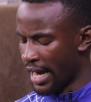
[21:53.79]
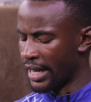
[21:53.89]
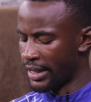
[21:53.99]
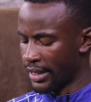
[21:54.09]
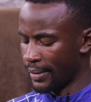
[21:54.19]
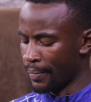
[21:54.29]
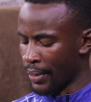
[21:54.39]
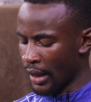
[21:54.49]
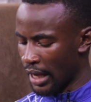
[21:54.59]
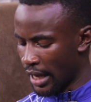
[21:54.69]
And
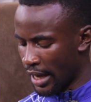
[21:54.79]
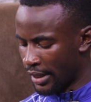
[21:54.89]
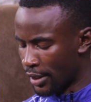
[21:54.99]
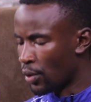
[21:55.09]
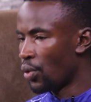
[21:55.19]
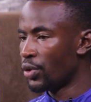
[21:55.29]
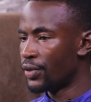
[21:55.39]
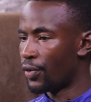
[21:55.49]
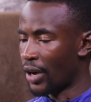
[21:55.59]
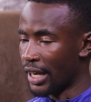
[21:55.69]
it's
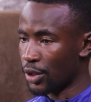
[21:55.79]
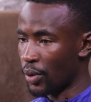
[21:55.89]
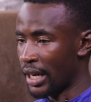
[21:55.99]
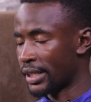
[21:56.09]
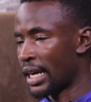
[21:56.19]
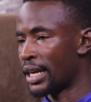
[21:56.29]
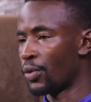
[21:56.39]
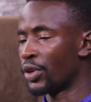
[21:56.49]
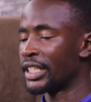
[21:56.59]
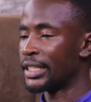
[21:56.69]
good for us to
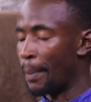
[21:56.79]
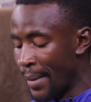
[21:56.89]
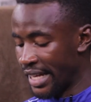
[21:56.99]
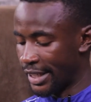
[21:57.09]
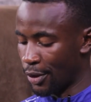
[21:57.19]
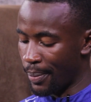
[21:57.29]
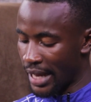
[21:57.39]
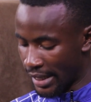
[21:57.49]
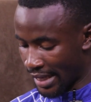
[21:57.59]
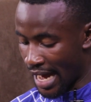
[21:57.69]
understand what it means to
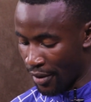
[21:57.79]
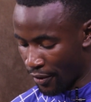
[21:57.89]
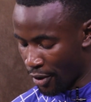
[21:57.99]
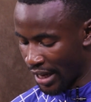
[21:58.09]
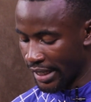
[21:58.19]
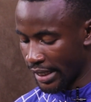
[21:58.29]
be a son of God.